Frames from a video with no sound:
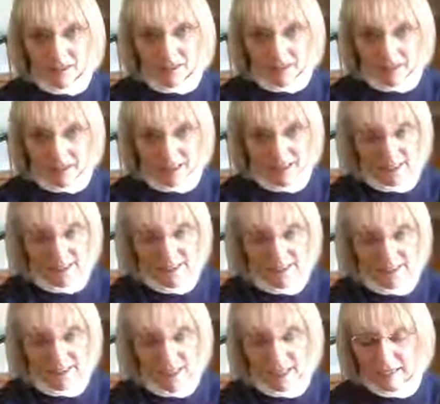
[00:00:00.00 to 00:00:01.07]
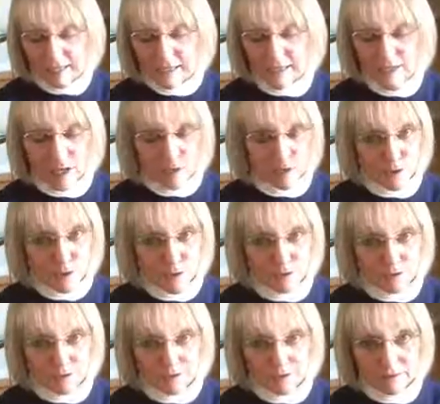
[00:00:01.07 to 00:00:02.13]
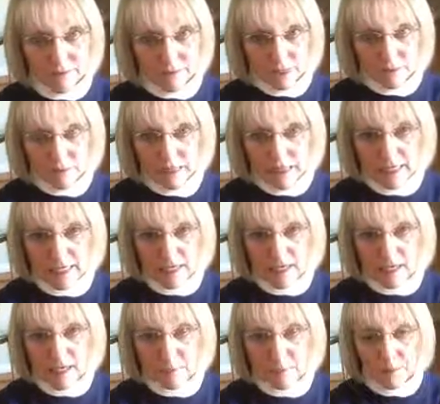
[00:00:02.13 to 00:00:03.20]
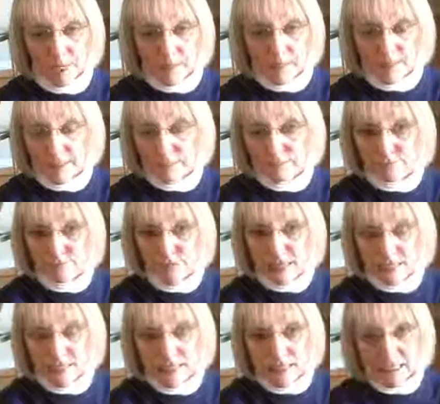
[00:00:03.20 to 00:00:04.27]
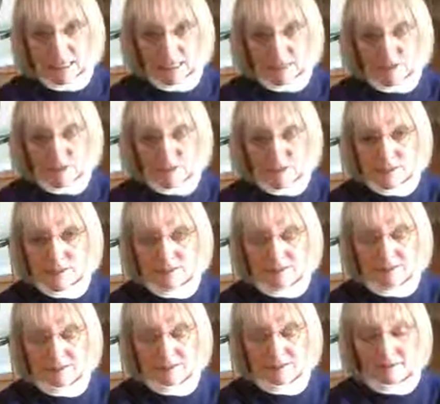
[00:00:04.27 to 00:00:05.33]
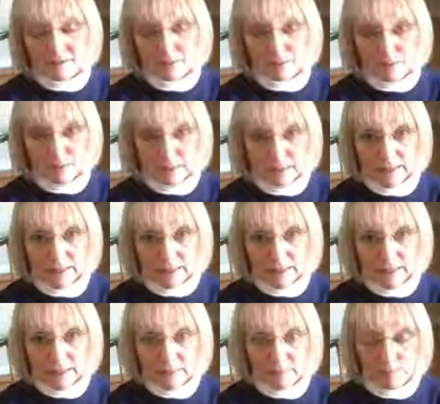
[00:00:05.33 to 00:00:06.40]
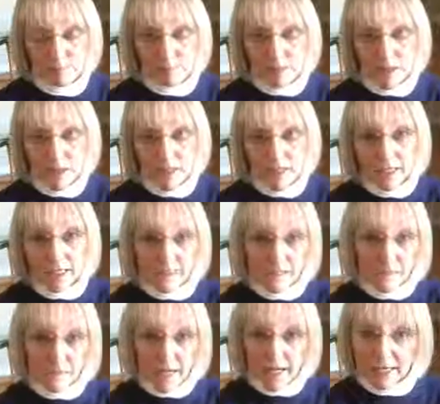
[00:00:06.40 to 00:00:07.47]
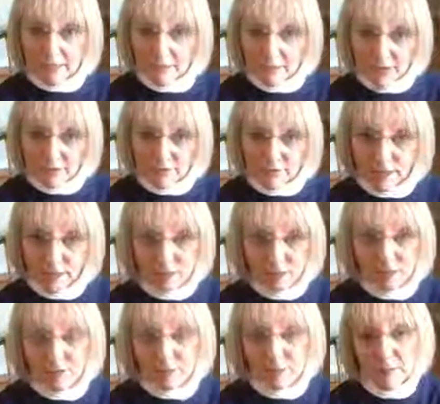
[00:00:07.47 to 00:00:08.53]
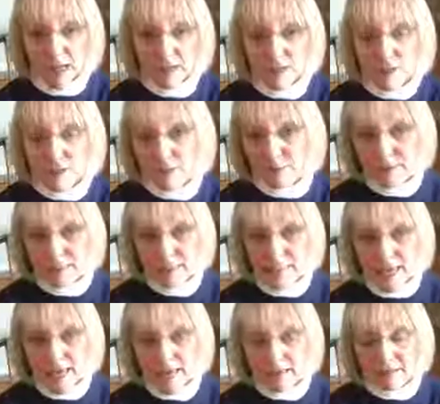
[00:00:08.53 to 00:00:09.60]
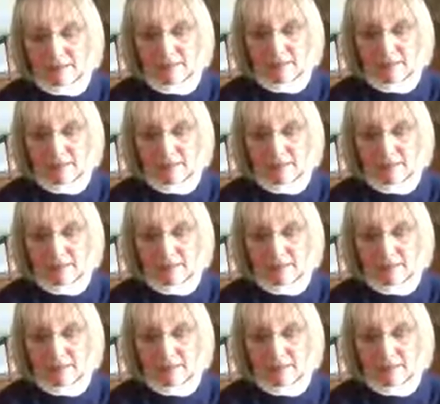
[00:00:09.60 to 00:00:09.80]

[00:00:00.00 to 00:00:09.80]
And that is so true. Being a pet sitter for 18 years really expanded my family of pets, shall we say,